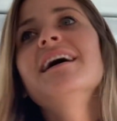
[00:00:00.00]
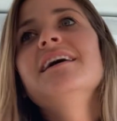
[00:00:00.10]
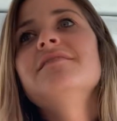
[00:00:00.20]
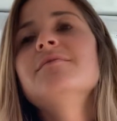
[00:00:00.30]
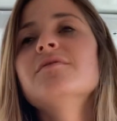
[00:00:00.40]

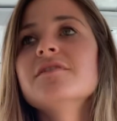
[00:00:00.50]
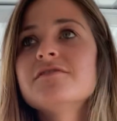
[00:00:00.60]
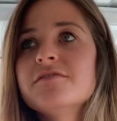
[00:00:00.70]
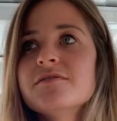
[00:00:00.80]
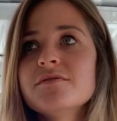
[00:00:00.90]
If I'm going
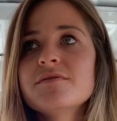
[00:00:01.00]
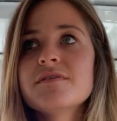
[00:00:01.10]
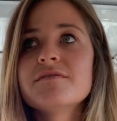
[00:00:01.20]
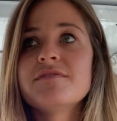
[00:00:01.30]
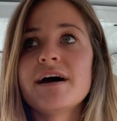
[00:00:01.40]
to
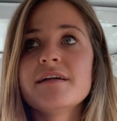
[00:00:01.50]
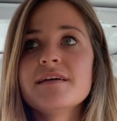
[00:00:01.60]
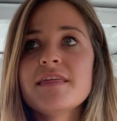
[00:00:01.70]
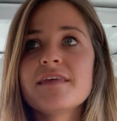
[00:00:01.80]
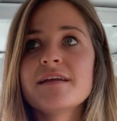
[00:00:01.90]
the
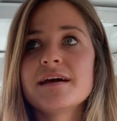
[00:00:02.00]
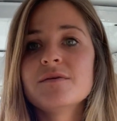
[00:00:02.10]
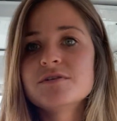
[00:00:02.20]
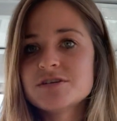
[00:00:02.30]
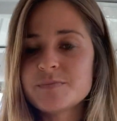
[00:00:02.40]
valley, then I
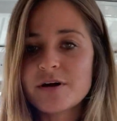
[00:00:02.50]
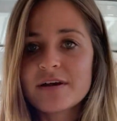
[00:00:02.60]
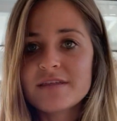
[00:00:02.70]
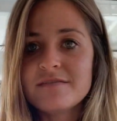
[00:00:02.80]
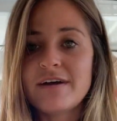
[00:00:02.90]
would just
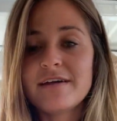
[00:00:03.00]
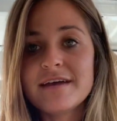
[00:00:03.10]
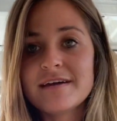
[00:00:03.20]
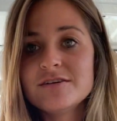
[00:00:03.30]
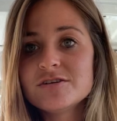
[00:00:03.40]
park at the
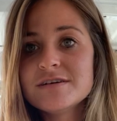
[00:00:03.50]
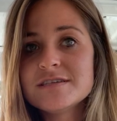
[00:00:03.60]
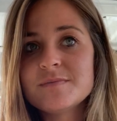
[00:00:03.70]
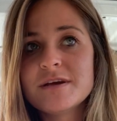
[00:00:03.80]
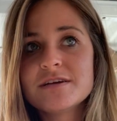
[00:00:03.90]
valley
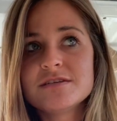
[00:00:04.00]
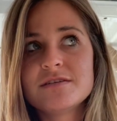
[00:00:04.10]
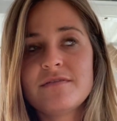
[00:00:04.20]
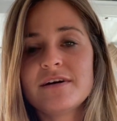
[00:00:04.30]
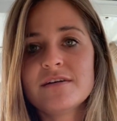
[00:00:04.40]
entrance, because
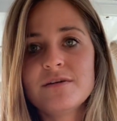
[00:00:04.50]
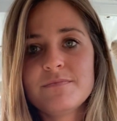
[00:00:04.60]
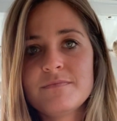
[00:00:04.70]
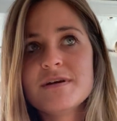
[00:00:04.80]
the valley,